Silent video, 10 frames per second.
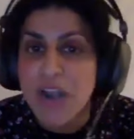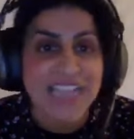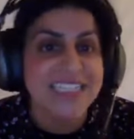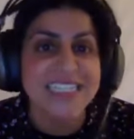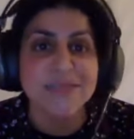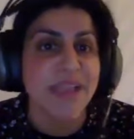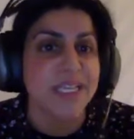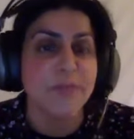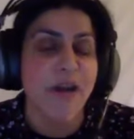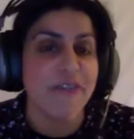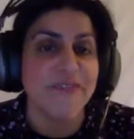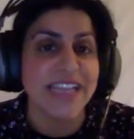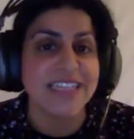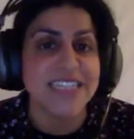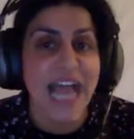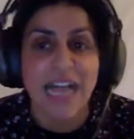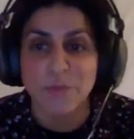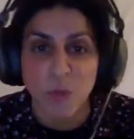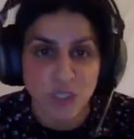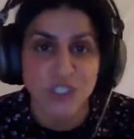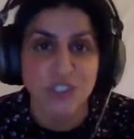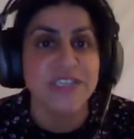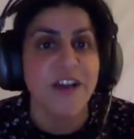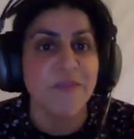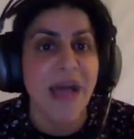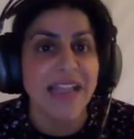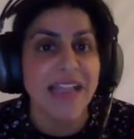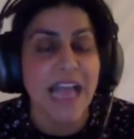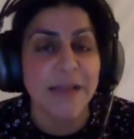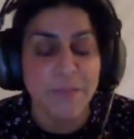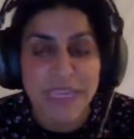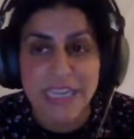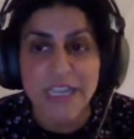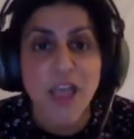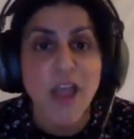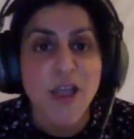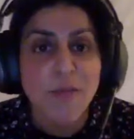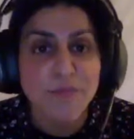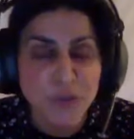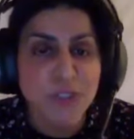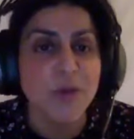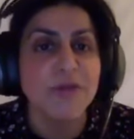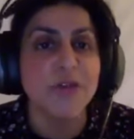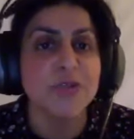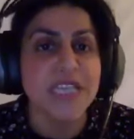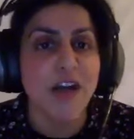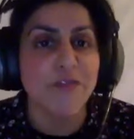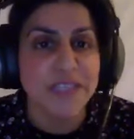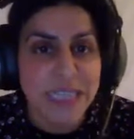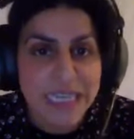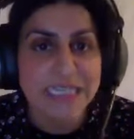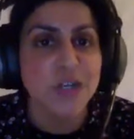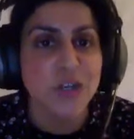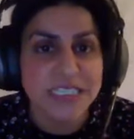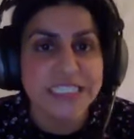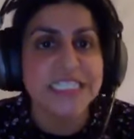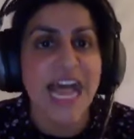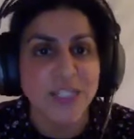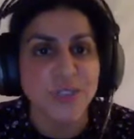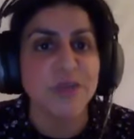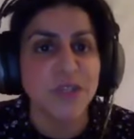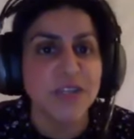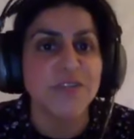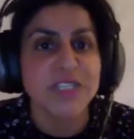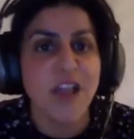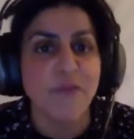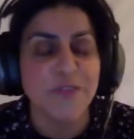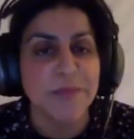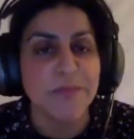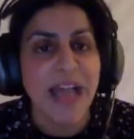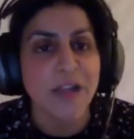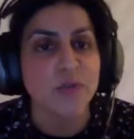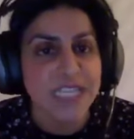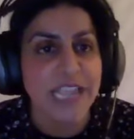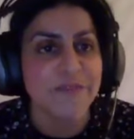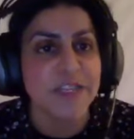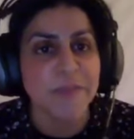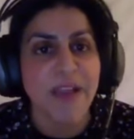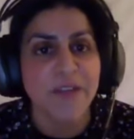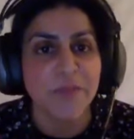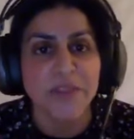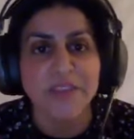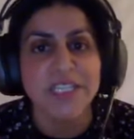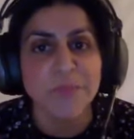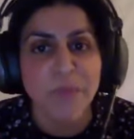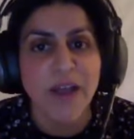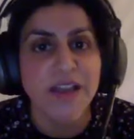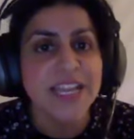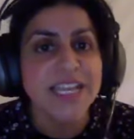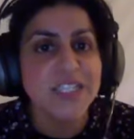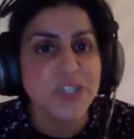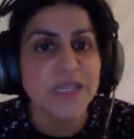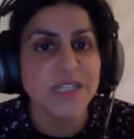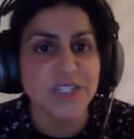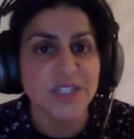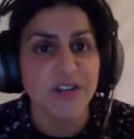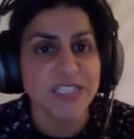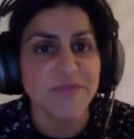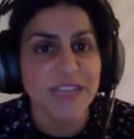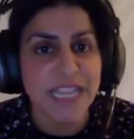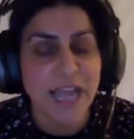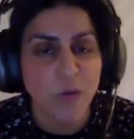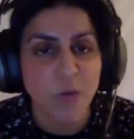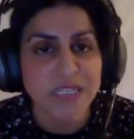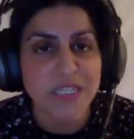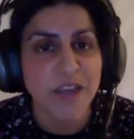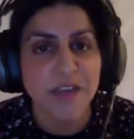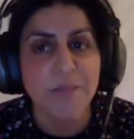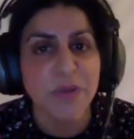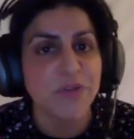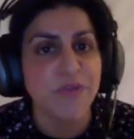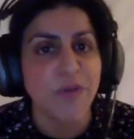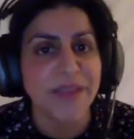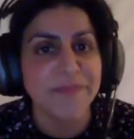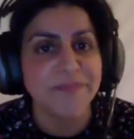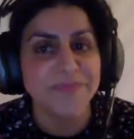practice makes perfect, and watching yourself back and being brutal with yourself and clinical and detached when you give yourself feedback or take feedback from others, but do it constructively and always learn and build from it.